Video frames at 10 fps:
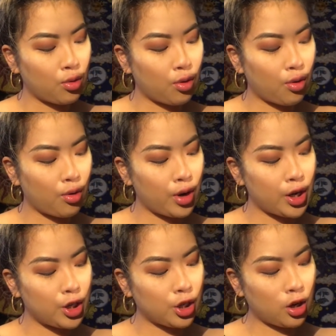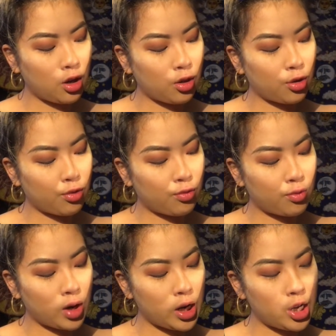orange color
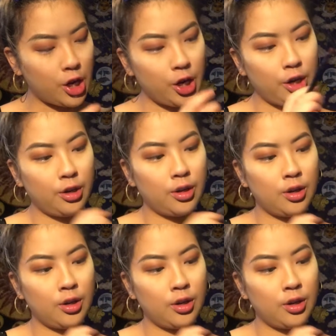right here